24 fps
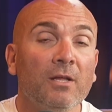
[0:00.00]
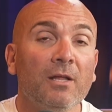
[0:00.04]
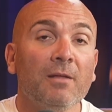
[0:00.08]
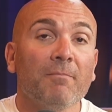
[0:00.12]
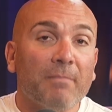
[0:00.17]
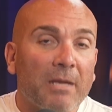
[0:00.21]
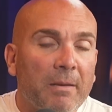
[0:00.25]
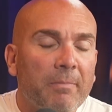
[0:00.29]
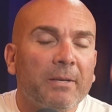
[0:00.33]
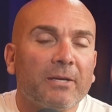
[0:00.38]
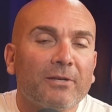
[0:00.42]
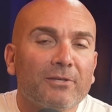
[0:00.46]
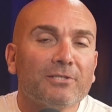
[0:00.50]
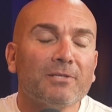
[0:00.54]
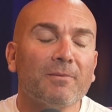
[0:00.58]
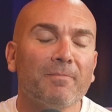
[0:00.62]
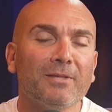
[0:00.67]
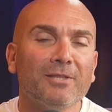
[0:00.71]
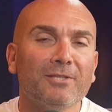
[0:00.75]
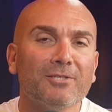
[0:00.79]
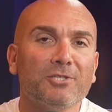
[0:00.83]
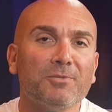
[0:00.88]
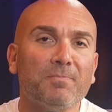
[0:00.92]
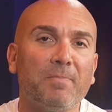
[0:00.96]
Maybe because I'm
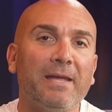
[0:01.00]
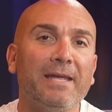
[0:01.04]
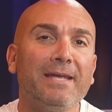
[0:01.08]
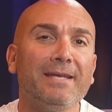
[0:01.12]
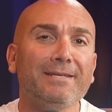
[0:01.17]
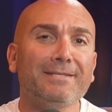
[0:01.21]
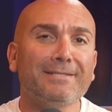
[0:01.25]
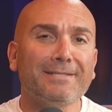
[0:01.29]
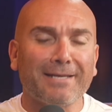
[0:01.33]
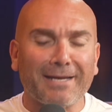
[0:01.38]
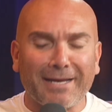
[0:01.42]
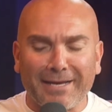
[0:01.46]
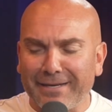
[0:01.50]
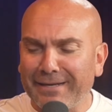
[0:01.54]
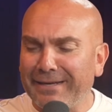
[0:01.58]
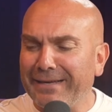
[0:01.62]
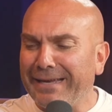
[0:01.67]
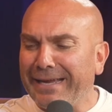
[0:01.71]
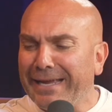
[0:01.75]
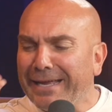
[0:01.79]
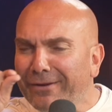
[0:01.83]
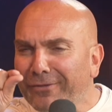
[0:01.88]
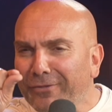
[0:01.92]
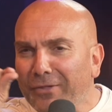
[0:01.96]
in the space and I
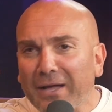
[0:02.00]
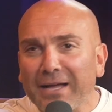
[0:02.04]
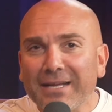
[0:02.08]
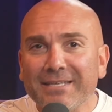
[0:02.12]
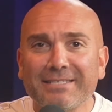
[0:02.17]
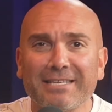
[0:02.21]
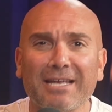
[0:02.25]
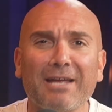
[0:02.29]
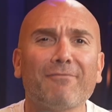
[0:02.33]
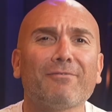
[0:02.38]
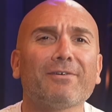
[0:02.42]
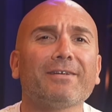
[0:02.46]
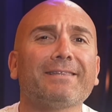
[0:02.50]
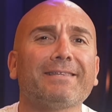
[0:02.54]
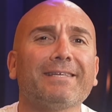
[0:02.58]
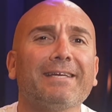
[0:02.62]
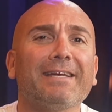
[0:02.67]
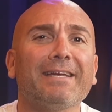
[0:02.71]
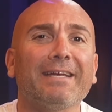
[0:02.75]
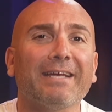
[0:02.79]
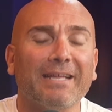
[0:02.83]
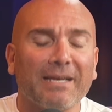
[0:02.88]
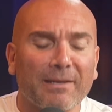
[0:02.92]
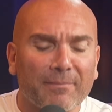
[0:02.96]
analyze
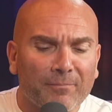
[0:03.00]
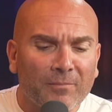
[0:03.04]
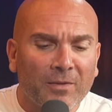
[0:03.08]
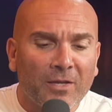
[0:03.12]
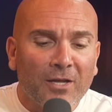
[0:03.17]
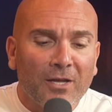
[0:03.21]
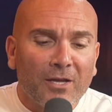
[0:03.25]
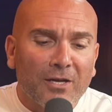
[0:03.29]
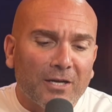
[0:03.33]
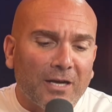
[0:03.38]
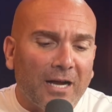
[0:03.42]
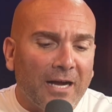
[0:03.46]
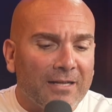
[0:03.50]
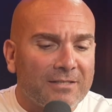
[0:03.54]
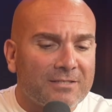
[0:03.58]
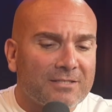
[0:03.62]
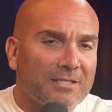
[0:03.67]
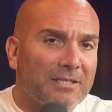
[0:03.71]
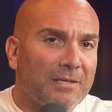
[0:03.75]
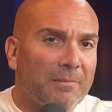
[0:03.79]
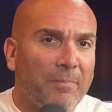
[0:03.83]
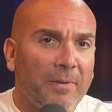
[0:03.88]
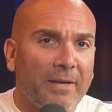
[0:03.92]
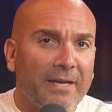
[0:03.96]
everything and I'm
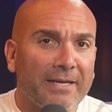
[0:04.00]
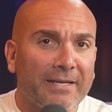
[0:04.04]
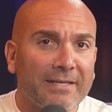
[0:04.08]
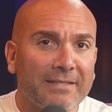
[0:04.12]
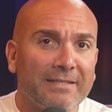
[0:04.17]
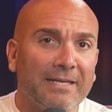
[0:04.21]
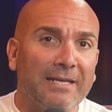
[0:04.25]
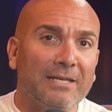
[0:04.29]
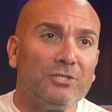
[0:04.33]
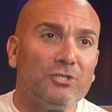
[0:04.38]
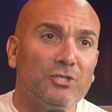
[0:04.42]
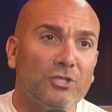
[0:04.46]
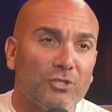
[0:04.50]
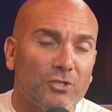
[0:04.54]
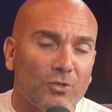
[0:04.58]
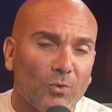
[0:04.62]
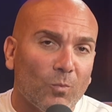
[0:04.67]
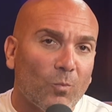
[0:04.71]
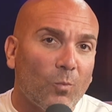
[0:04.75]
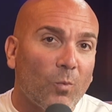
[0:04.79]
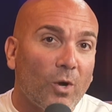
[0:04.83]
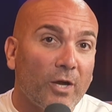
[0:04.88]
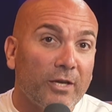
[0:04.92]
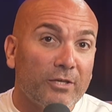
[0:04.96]
constantly paying attention to
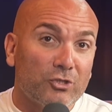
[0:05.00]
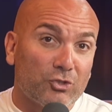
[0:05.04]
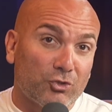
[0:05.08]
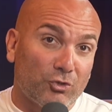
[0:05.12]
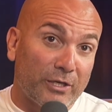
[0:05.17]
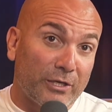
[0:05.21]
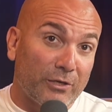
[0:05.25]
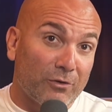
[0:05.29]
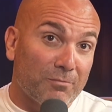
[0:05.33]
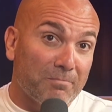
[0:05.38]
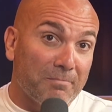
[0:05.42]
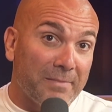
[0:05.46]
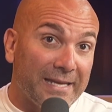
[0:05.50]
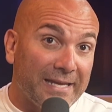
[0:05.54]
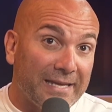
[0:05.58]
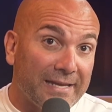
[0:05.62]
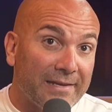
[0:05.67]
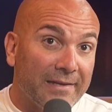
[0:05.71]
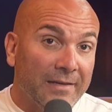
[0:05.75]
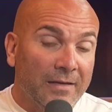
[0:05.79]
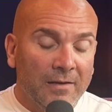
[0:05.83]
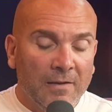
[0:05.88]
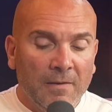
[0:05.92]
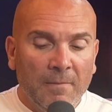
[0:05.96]
what triggered
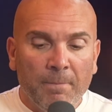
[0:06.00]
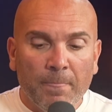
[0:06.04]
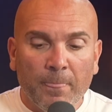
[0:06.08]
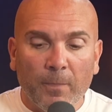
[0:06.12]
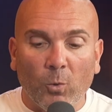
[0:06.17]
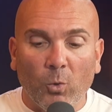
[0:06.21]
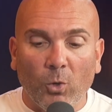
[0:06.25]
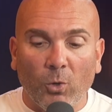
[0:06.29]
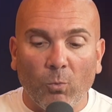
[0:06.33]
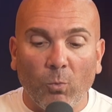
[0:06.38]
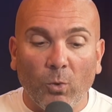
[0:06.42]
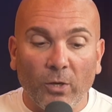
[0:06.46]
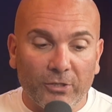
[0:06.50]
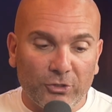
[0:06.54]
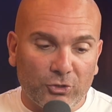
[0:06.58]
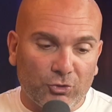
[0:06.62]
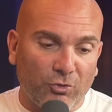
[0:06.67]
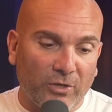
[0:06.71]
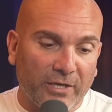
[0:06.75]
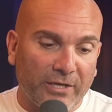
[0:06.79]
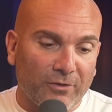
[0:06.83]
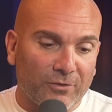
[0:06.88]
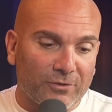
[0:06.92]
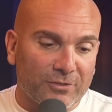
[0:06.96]
me or what
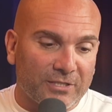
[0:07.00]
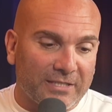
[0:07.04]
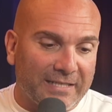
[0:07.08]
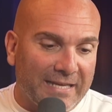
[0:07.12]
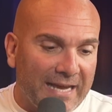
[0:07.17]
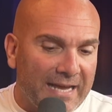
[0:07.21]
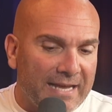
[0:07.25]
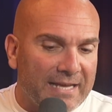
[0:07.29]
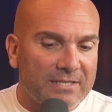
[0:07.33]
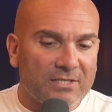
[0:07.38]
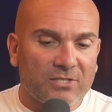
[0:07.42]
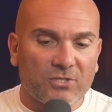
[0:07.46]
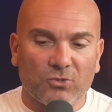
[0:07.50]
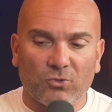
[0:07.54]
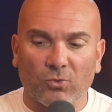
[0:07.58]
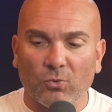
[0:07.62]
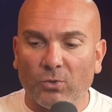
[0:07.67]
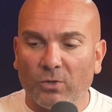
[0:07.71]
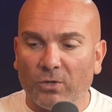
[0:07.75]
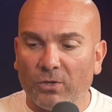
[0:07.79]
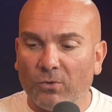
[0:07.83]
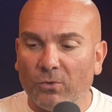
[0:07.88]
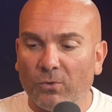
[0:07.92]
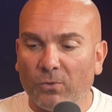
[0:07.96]
triggers guests
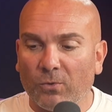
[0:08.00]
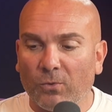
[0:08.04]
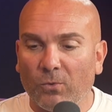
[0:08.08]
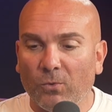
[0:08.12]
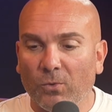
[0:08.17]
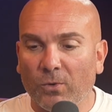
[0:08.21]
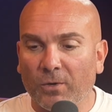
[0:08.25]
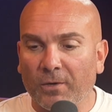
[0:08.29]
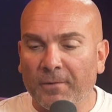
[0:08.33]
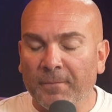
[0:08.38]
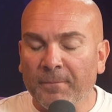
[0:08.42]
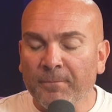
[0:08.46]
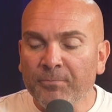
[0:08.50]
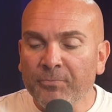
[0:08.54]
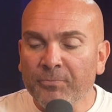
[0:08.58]
or